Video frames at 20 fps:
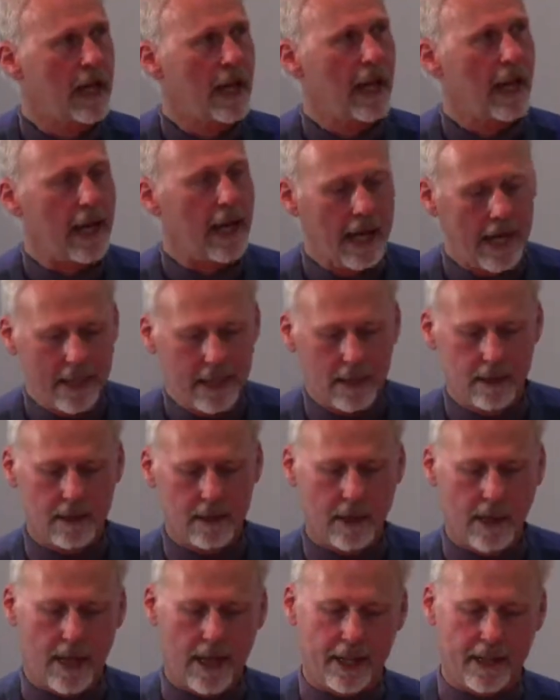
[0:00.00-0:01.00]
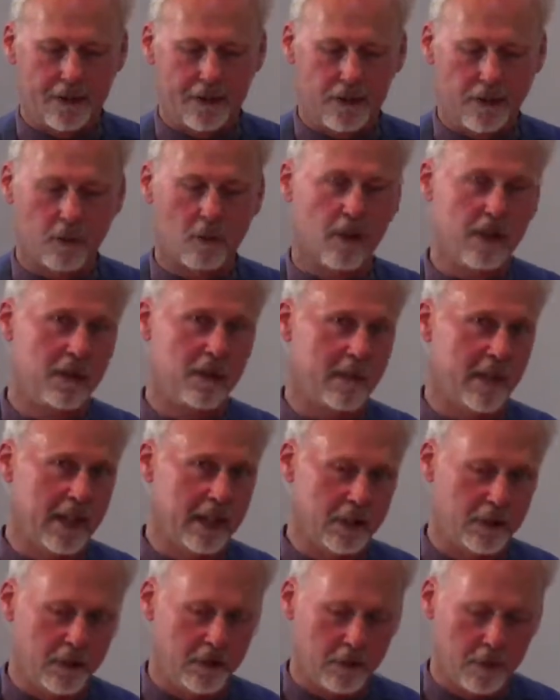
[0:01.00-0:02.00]
And I took with me an
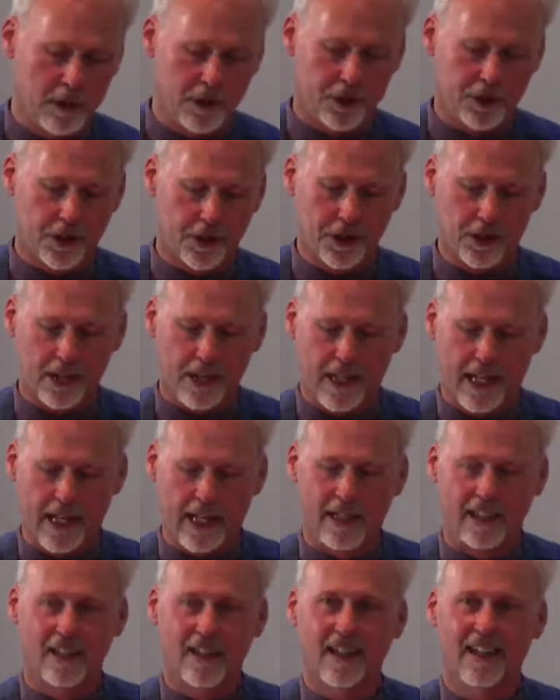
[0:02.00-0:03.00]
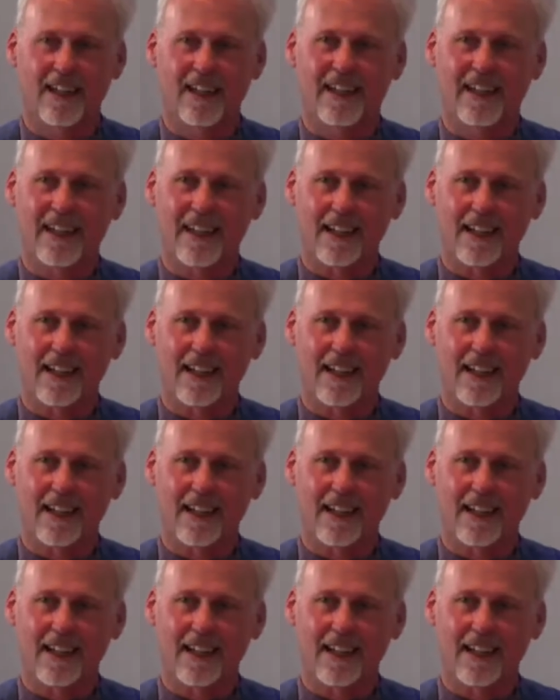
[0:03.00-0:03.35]
intuition that